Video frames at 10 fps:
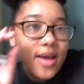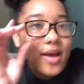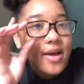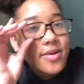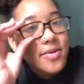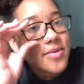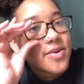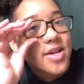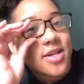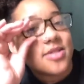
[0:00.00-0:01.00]
I don't know,
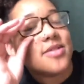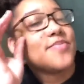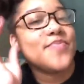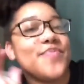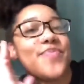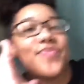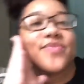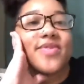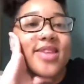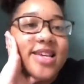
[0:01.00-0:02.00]
guys.
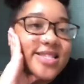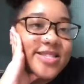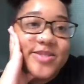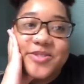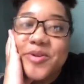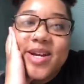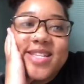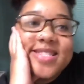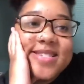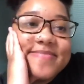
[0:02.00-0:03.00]
It's just
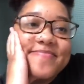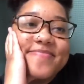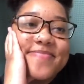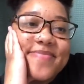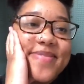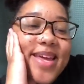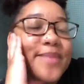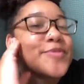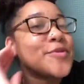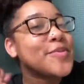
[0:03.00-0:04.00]
crazy. I'm
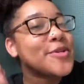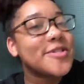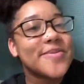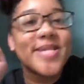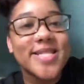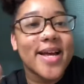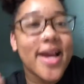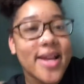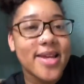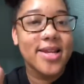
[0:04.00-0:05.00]
super, super
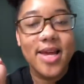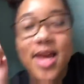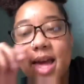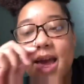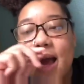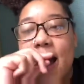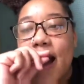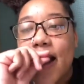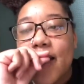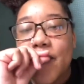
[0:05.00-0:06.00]
excited.
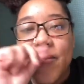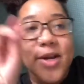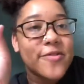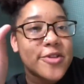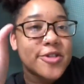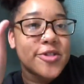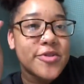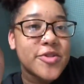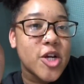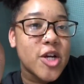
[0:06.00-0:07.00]
I am ready for this new
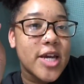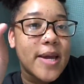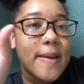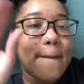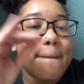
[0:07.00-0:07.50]
journey